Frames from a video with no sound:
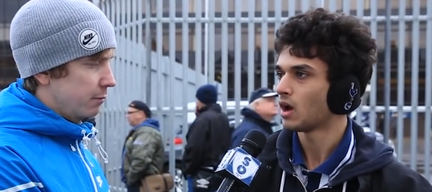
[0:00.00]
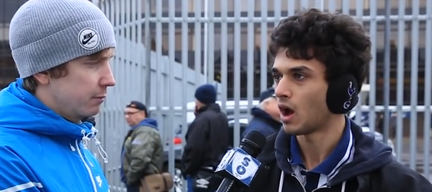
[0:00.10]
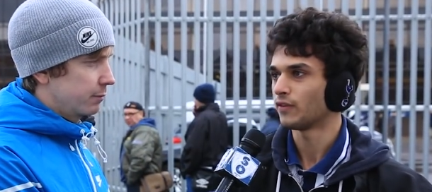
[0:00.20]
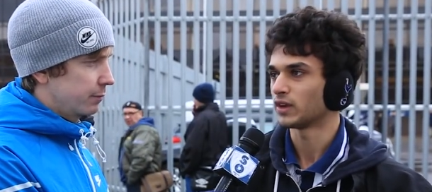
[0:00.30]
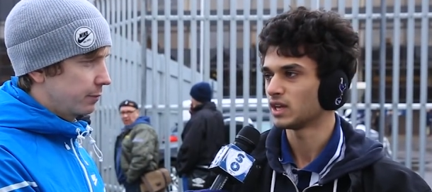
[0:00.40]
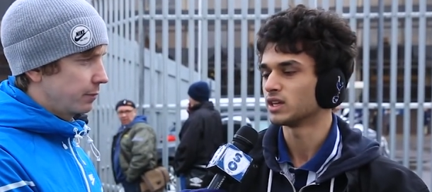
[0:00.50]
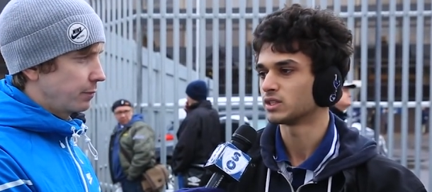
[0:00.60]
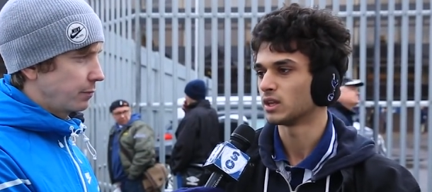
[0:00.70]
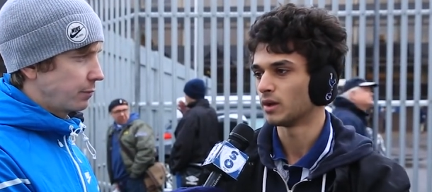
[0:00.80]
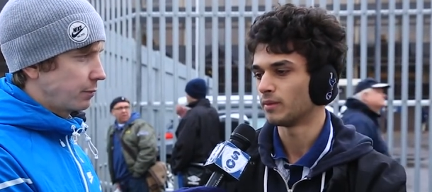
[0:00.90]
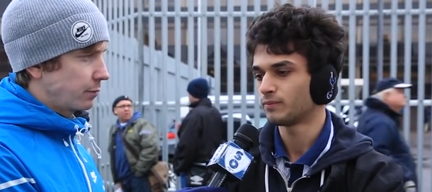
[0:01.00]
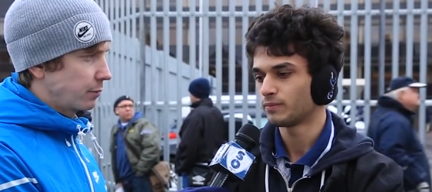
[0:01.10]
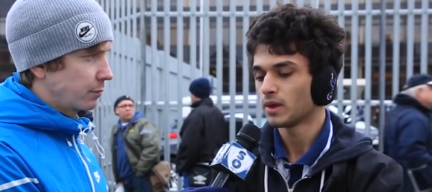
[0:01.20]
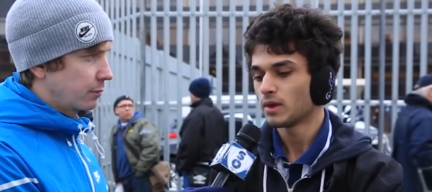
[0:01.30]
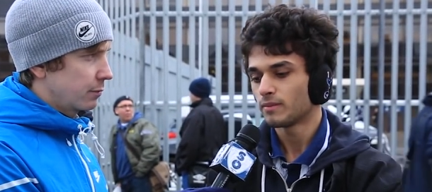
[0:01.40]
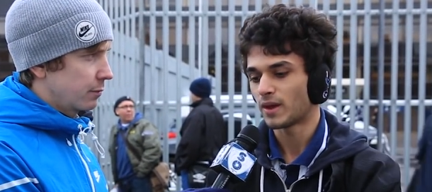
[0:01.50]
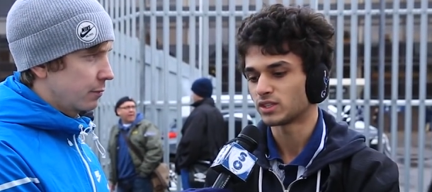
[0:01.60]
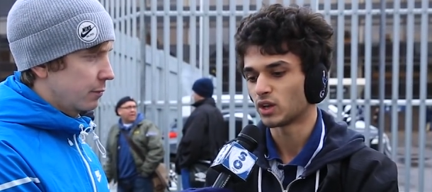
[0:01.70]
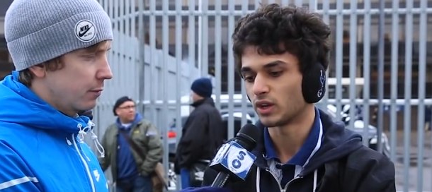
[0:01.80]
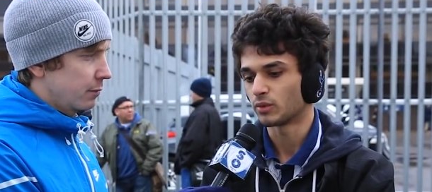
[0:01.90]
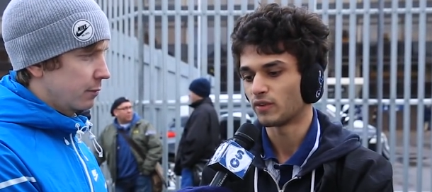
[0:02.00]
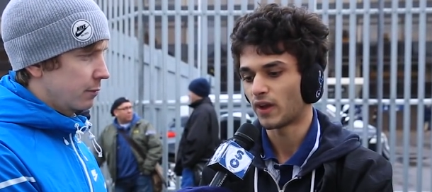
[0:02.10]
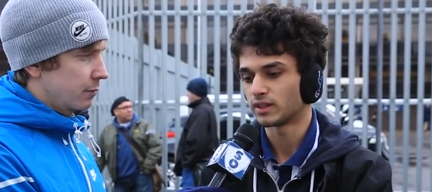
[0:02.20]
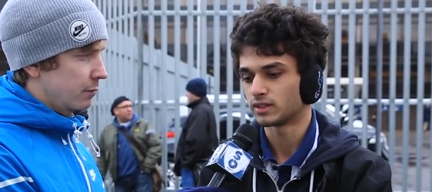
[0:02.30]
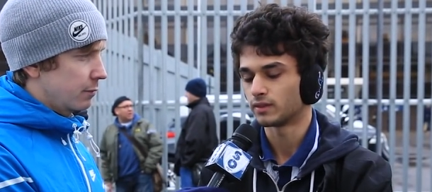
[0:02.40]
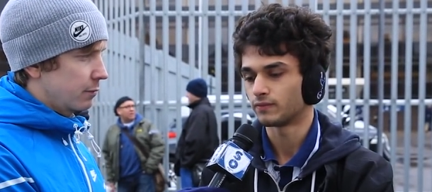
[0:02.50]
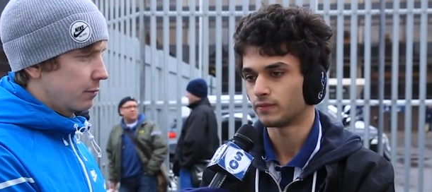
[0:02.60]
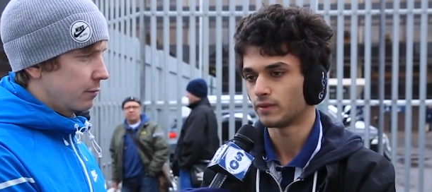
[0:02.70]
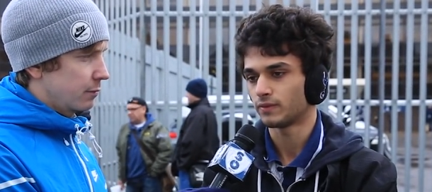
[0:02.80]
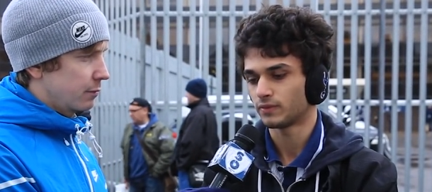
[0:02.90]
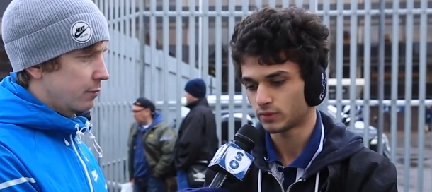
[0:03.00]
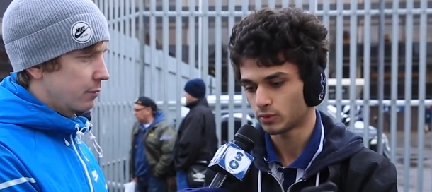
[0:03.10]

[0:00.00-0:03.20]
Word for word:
Speaker 1: I think he is the best signing we've had. To, if,